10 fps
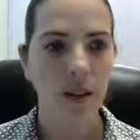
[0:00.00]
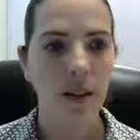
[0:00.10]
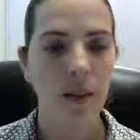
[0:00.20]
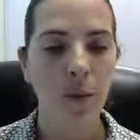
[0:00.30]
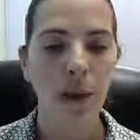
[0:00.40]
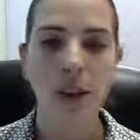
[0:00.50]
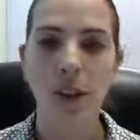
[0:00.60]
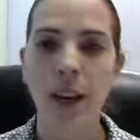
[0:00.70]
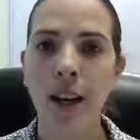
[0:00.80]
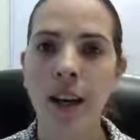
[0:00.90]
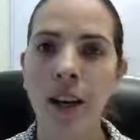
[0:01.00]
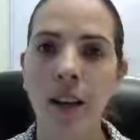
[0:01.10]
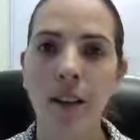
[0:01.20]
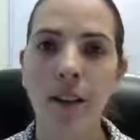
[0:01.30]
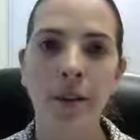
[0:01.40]
Then we're going to create any
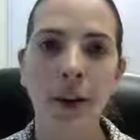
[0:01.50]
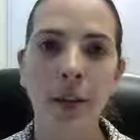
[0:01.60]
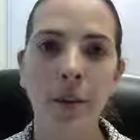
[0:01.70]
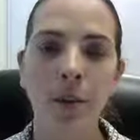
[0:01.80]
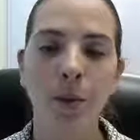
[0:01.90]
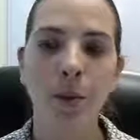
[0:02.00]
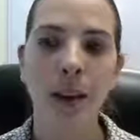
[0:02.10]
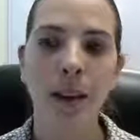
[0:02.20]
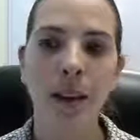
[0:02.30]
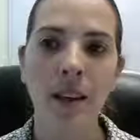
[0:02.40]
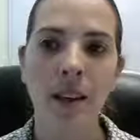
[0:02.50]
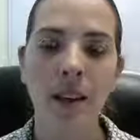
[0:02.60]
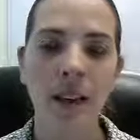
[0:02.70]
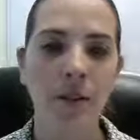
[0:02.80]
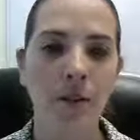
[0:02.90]
other variables we might
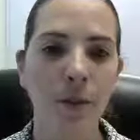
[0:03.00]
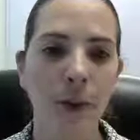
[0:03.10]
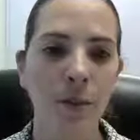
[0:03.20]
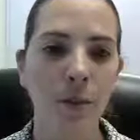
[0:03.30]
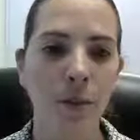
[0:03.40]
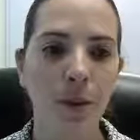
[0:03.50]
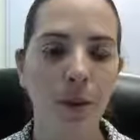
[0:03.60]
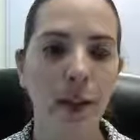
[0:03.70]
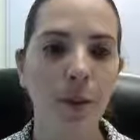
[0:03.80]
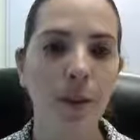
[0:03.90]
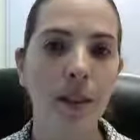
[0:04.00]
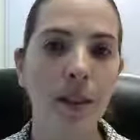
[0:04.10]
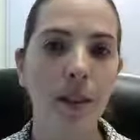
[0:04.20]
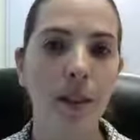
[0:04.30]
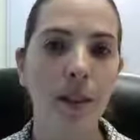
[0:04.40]
need for our program.
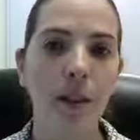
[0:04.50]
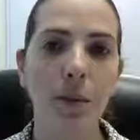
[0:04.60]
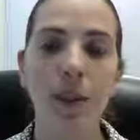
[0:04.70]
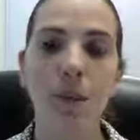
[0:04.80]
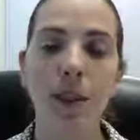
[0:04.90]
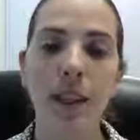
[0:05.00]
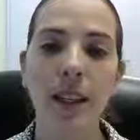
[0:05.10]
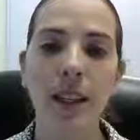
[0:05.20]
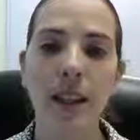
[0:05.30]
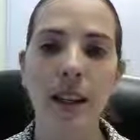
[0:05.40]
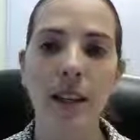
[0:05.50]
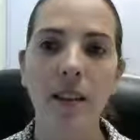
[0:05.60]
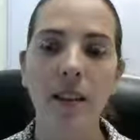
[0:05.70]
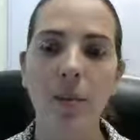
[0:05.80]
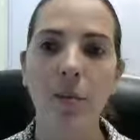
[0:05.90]
Since we're going to be reading
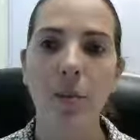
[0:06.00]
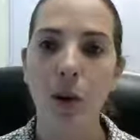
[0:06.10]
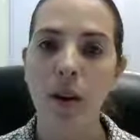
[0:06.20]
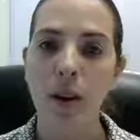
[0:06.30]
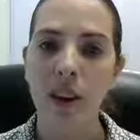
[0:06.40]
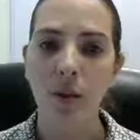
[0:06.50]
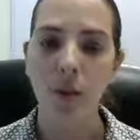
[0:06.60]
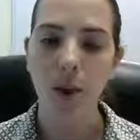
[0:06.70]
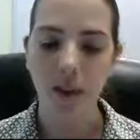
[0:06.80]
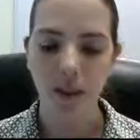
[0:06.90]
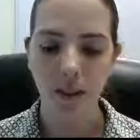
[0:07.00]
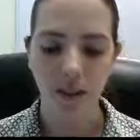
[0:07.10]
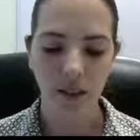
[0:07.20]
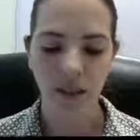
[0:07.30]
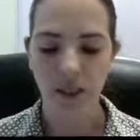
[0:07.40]
things more than once,
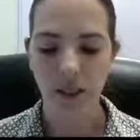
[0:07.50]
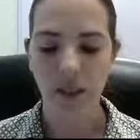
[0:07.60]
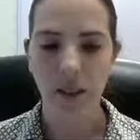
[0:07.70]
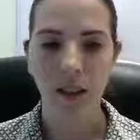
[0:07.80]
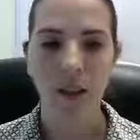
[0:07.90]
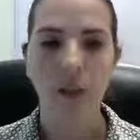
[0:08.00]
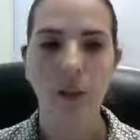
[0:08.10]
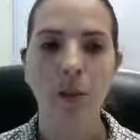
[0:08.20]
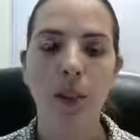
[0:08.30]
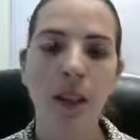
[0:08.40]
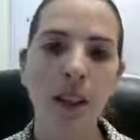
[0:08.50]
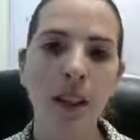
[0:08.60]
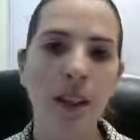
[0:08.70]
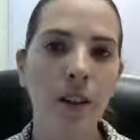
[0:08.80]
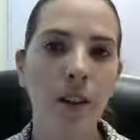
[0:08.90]
we're going to
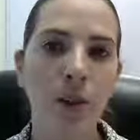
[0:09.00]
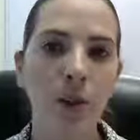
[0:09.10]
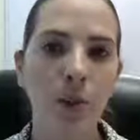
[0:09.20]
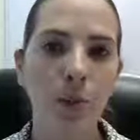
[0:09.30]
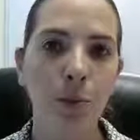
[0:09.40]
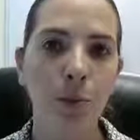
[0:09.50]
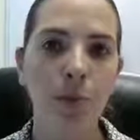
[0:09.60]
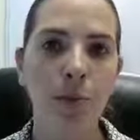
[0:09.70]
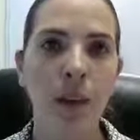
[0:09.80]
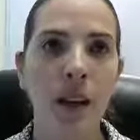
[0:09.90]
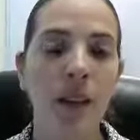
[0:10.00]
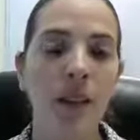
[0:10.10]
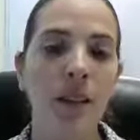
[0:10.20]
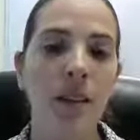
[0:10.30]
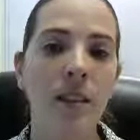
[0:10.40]
need a loop. And
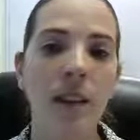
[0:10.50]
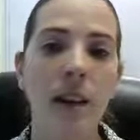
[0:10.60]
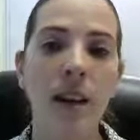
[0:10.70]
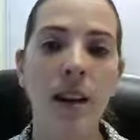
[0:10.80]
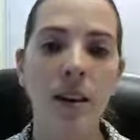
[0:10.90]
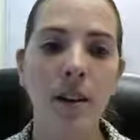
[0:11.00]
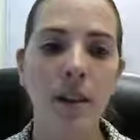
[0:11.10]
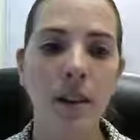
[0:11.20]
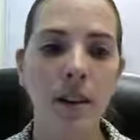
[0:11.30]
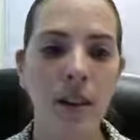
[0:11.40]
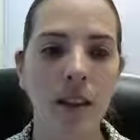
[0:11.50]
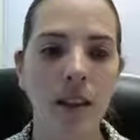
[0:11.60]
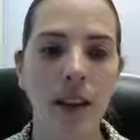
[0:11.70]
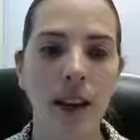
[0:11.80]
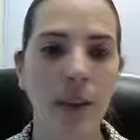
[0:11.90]
since the header number tells
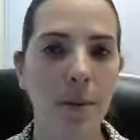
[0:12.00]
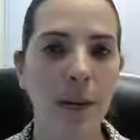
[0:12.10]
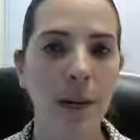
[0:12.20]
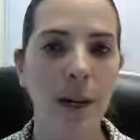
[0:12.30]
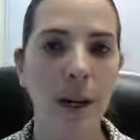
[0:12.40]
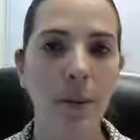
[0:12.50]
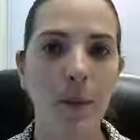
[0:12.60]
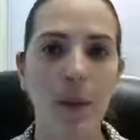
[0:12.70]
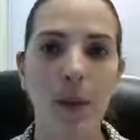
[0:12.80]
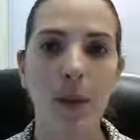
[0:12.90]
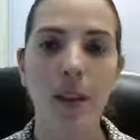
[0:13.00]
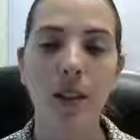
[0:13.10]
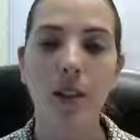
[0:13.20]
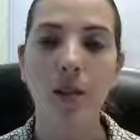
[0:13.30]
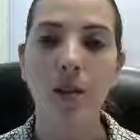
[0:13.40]
us how many times we're going to
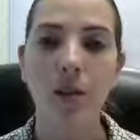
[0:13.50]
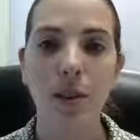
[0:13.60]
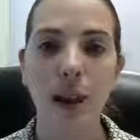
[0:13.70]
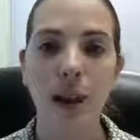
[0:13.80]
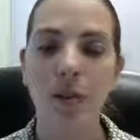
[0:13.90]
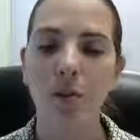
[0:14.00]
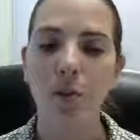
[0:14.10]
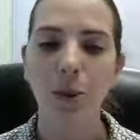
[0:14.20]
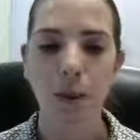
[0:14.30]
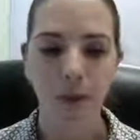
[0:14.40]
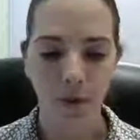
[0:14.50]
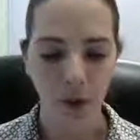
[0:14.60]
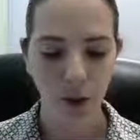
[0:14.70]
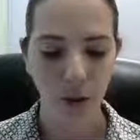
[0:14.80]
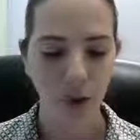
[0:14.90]
do that, we'll build a for
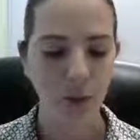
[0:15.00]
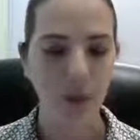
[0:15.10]
loop.